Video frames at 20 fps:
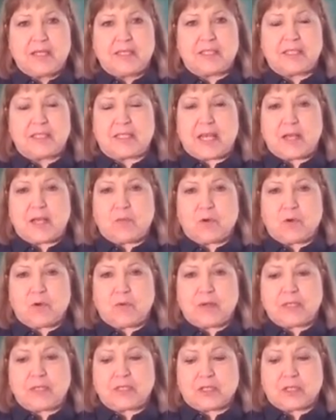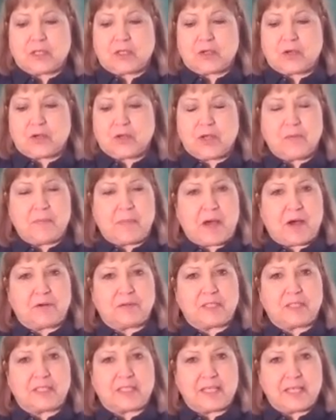Today we're going to learn
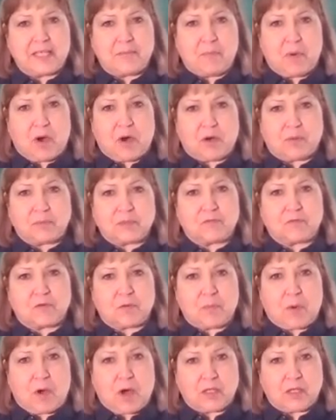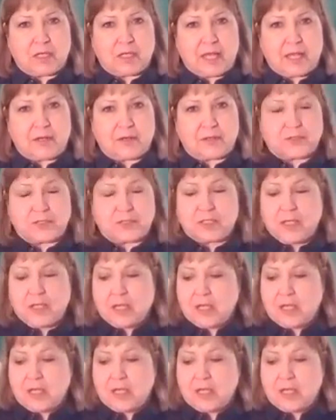about seed balms for pollinators.